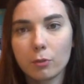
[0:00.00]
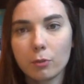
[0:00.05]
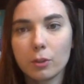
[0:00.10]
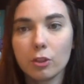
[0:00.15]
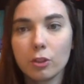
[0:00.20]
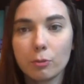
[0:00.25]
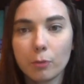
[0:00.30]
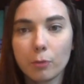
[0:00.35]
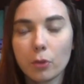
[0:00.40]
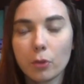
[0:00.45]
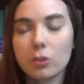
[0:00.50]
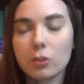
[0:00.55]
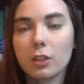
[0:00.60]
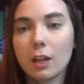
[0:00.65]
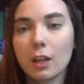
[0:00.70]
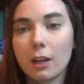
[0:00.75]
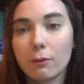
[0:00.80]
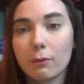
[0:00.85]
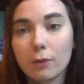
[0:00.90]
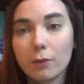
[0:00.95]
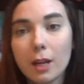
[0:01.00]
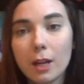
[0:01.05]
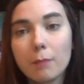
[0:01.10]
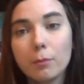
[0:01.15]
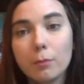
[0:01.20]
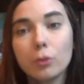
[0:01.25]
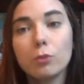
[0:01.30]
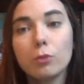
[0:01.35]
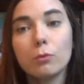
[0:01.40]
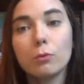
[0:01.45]
which is books that I have read
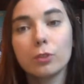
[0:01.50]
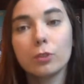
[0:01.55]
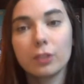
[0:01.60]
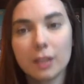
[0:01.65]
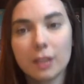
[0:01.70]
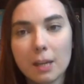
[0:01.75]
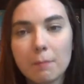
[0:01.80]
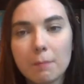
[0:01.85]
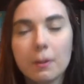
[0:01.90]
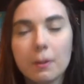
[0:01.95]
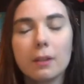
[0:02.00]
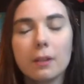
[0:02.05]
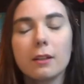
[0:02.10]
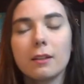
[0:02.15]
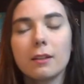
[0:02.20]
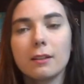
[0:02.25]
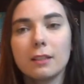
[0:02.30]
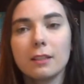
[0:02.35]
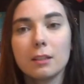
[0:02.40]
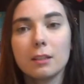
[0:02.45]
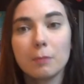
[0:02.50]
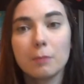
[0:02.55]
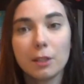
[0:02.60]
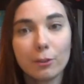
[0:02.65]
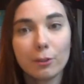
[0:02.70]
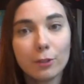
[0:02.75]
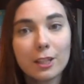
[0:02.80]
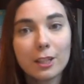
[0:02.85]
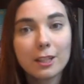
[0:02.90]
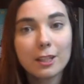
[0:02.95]
but don't want to keep and need to be
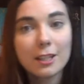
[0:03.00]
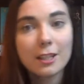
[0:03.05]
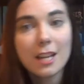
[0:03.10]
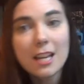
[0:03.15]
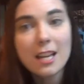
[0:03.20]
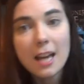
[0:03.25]
donated.